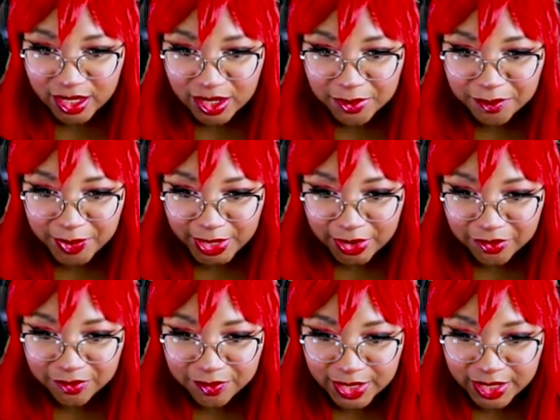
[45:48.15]

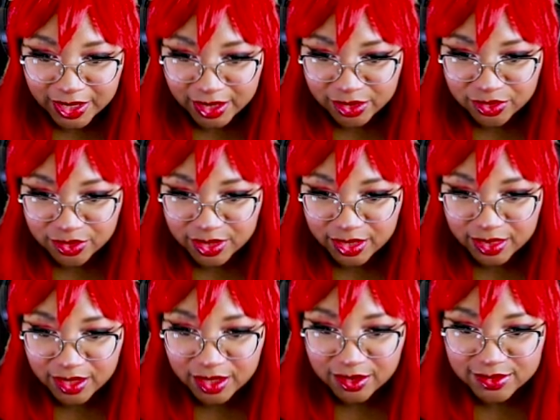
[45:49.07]
about page or
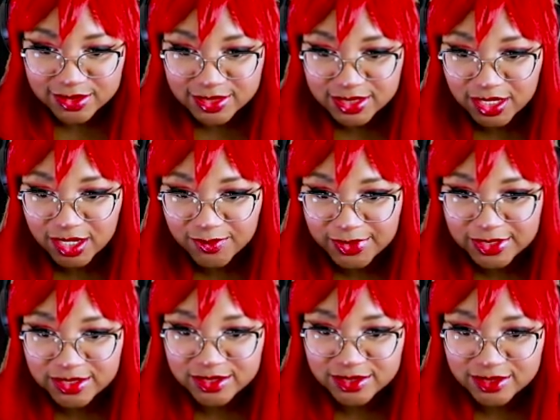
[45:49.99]
anything on Steam.
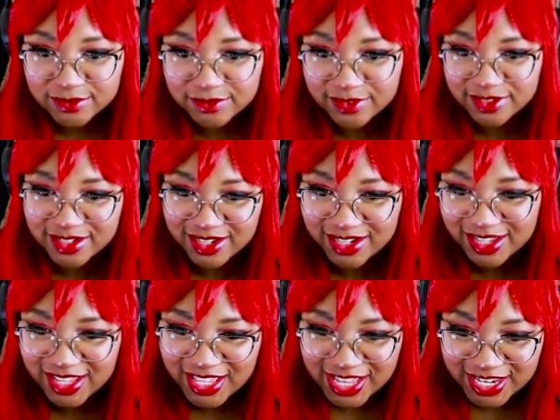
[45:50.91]
I just
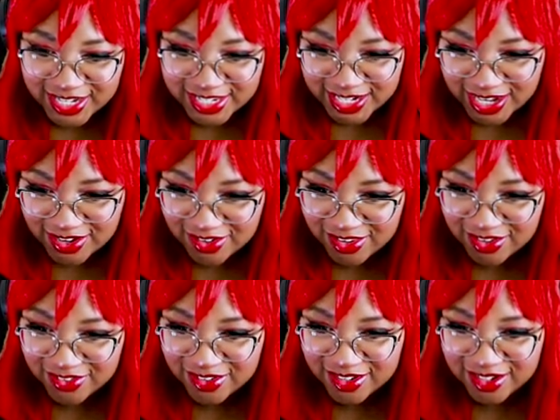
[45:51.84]

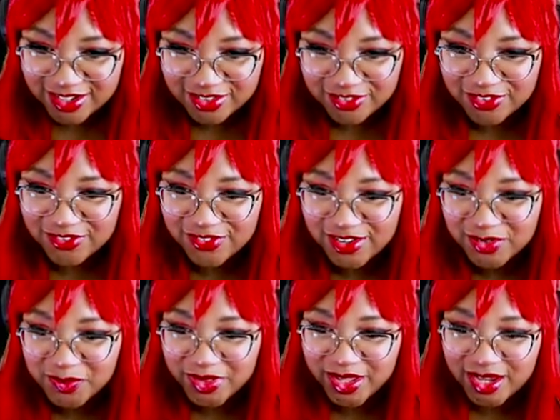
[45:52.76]
downloaded it. It was free
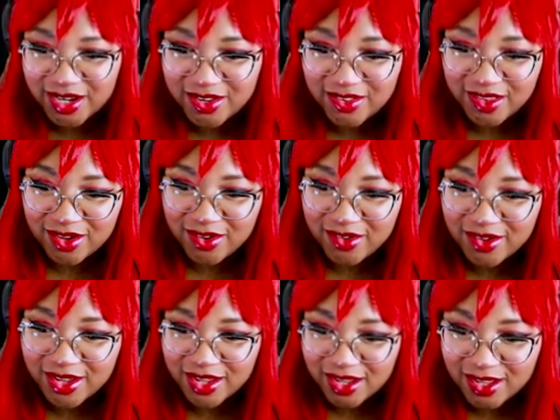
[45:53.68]
to play, and I'm like,
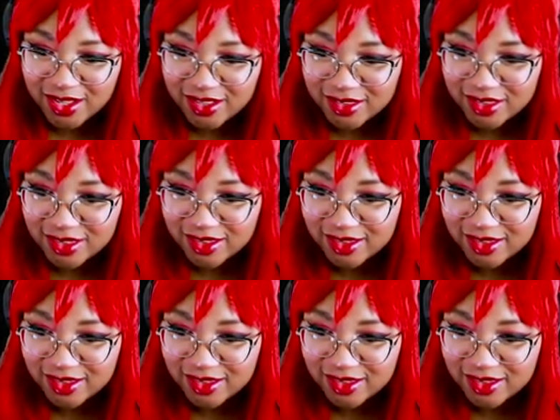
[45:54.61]
okay,